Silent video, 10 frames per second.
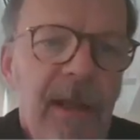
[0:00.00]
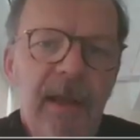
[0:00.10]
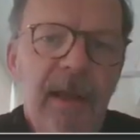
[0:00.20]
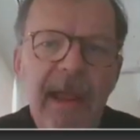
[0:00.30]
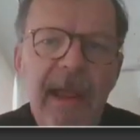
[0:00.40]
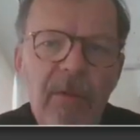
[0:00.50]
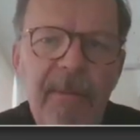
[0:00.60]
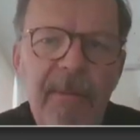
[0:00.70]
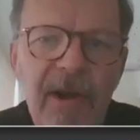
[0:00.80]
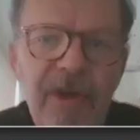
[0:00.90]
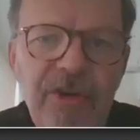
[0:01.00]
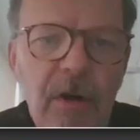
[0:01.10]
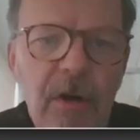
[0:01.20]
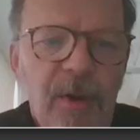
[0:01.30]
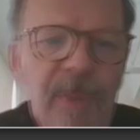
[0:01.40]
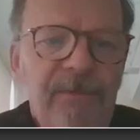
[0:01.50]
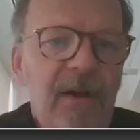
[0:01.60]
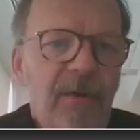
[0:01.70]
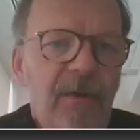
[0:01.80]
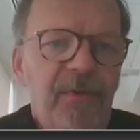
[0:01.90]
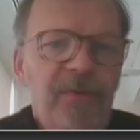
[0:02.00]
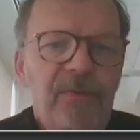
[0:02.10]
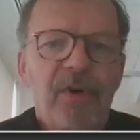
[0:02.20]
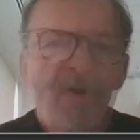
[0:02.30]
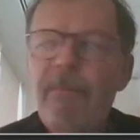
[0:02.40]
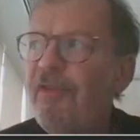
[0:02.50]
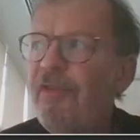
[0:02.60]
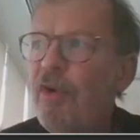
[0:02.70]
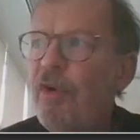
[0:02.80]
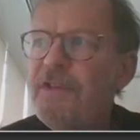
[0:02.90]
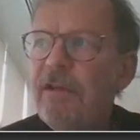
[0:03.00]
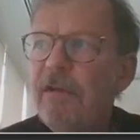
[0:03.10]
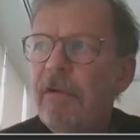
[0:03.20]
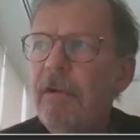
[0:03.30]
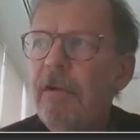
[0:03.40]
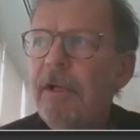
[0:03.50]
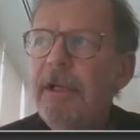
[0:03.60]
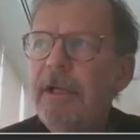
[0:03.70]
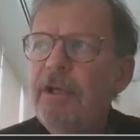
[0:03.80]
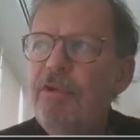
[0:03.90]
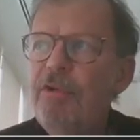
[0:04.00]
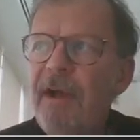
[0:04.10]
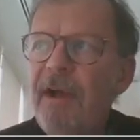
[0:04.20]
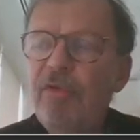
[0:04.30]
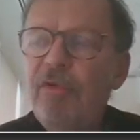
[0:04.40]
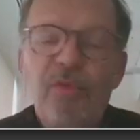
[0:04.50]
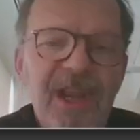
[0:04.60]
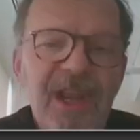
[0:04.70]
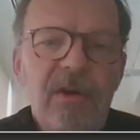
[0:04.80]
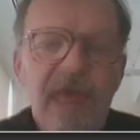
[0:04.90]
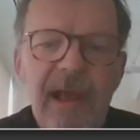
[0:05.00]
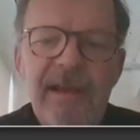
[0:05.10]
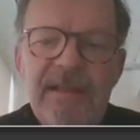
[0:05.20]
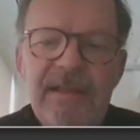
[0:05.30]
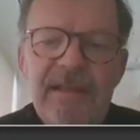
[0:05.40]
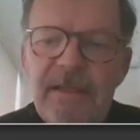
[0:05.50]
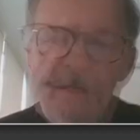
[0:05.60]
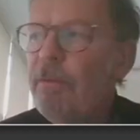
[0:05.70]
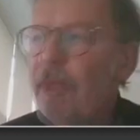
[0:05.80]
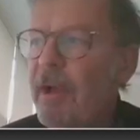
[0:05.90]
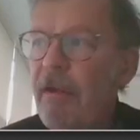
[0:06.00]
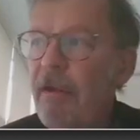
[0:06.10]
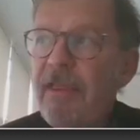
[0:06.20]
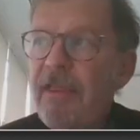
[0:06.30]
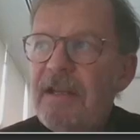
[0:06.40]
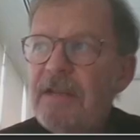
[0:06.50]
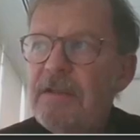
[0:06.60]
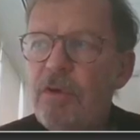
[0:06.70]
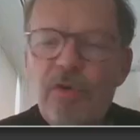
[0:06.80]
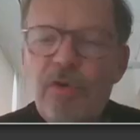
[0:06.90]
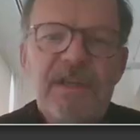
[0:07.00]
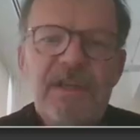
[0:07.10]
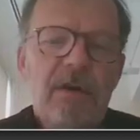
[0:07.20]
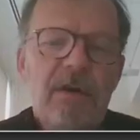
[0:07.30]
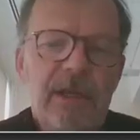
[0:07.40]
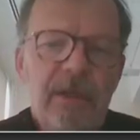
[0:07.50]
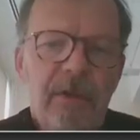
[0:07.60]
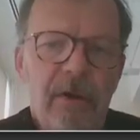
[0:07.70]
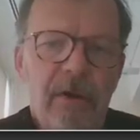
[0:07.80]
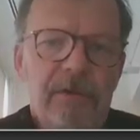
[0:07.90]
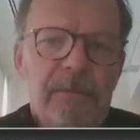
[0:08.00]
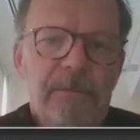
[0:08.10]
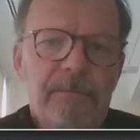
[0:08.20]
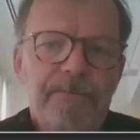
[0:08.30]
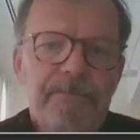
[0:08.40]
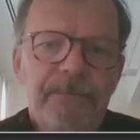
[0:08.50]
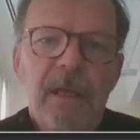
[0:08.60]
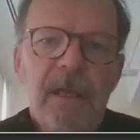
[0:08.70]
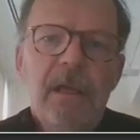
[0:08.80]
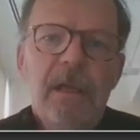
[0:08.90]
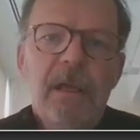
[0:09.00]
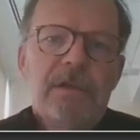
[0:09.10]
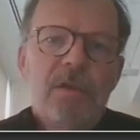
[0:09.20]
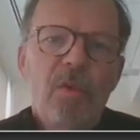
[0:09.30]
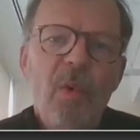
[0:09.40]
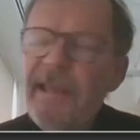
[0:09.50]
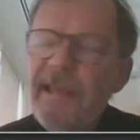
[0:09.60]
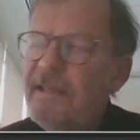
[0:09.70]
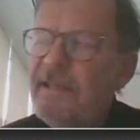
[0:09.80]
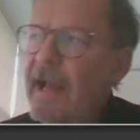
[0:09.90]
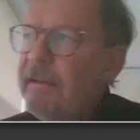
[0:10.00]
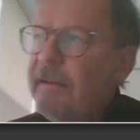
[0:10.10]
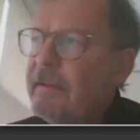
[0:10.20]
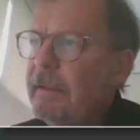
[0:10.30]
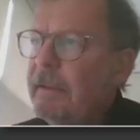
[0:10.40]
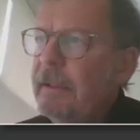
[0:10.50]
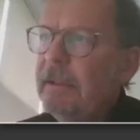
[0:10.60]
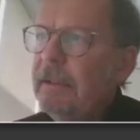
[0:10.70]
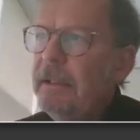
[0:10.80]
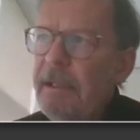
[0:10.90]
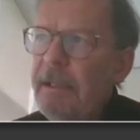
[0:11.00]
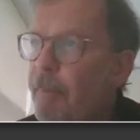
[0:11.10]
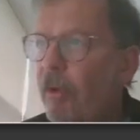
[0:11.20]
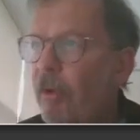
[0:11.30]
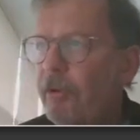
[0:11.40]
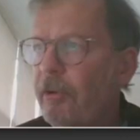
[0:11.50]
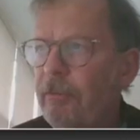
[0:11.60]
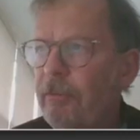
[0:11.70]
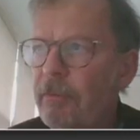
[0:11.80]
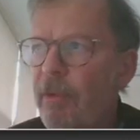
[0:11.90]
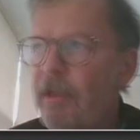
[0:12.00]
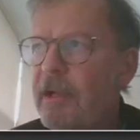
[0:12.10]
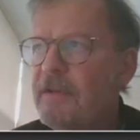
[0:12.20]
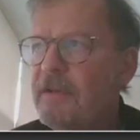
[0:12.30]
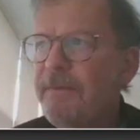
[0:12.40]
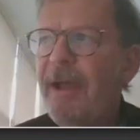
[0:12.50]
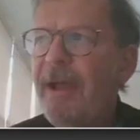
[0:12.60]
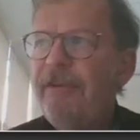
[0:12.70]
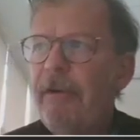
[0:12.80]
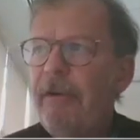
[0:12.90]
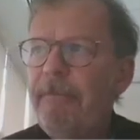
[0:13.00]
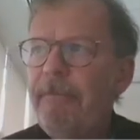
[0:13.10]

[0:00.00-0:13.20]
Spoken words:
airway pressure, but very often from flow signal, you have to recognize whether there's good synchrony or not. So why is that important? Why does it matter?